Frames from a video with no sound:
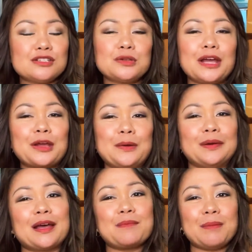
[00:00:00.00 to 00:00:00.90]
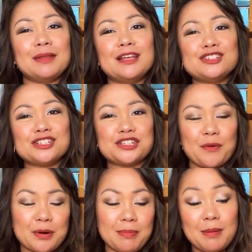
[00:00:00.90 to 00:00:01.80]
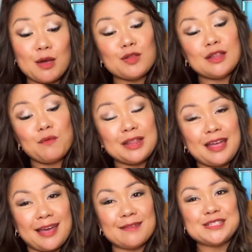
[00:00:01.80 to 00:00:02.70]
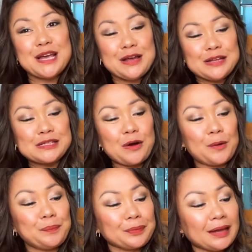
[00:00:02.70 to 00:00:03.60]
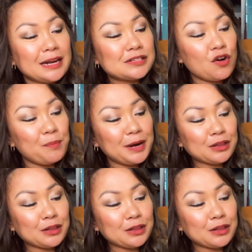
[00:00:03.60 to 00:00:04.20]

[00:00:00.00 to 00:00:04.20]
So maybe they just shower me with gifts. So let's open it